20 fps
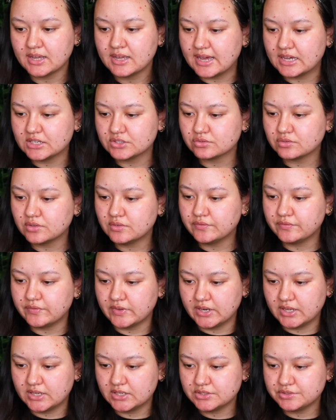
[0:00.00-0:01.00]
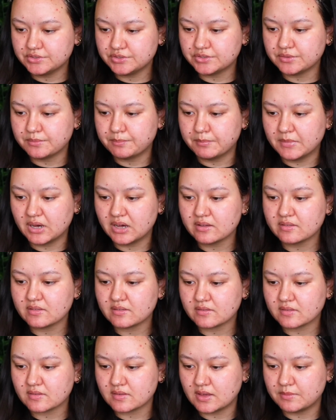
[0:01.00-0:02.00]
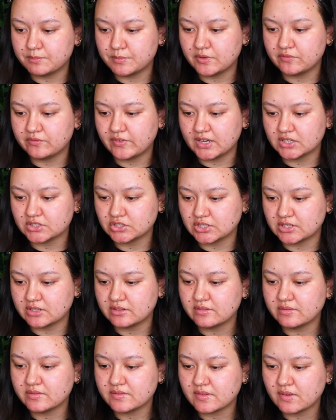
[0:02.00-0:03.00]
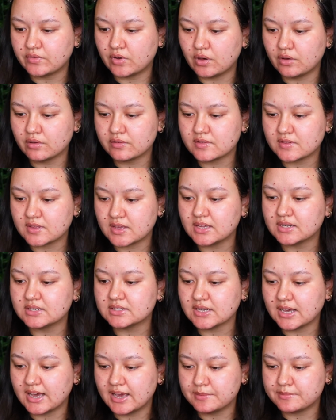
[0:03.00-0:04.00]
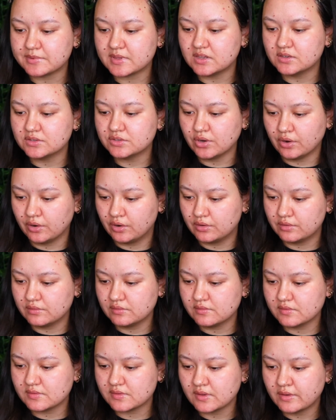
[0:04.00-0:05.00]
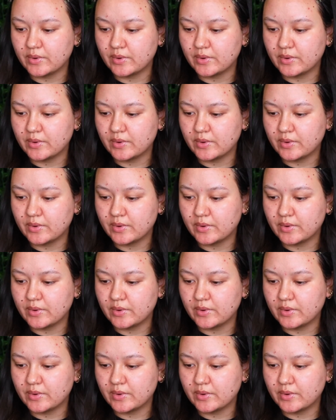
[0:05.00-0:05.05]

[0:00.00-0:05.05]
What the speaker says: natural finish, masks imperfections for all skin types and tones,